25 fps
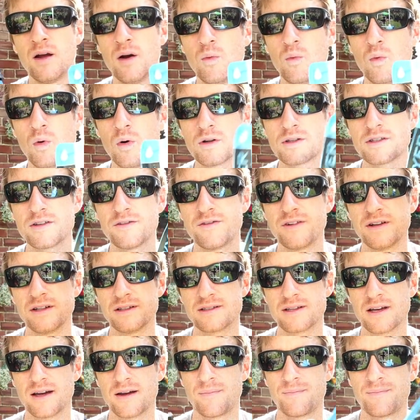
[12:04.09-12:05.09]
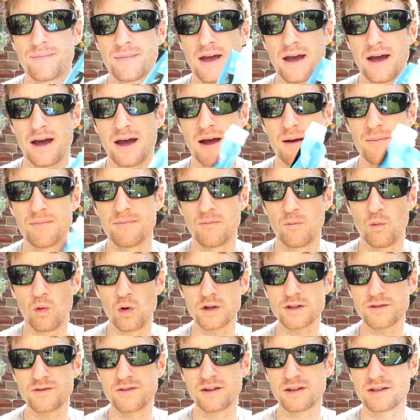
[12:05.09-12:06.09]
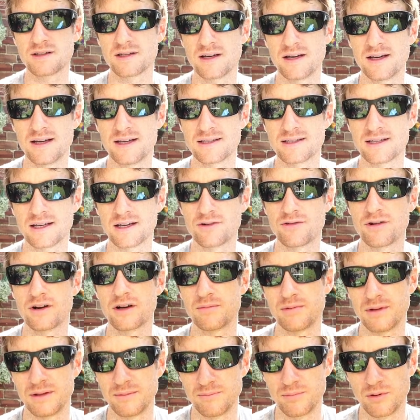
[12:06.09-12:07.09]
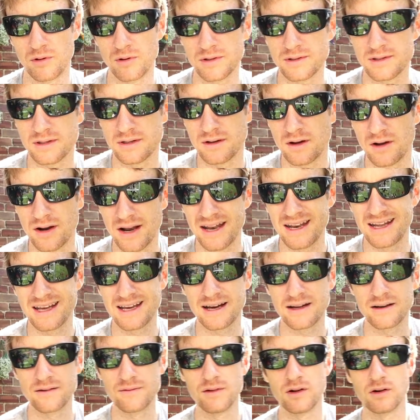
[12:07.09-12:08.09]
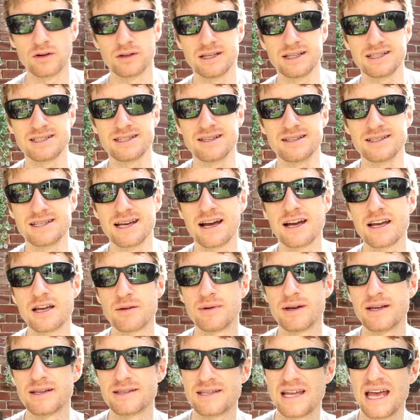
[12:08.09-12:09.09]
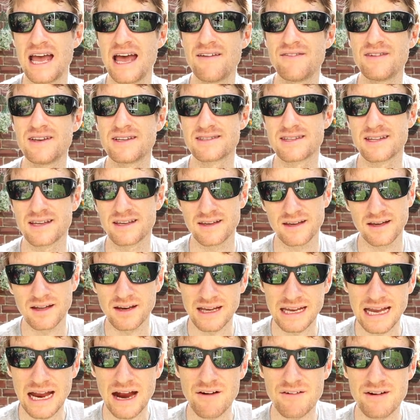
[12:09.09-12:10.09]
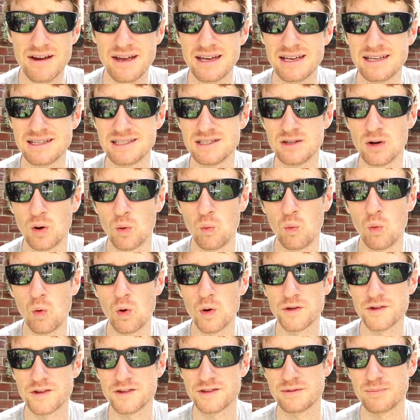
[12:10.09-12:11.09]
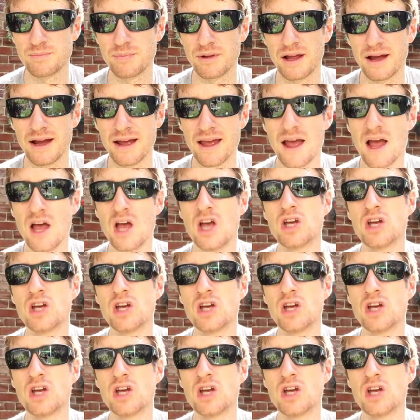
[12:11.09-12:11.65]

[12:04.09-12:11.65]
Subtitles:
Water filter. Water filter is incredibly important on any kind of long distance hike because the heaviest thing you're going to carry is your water supply.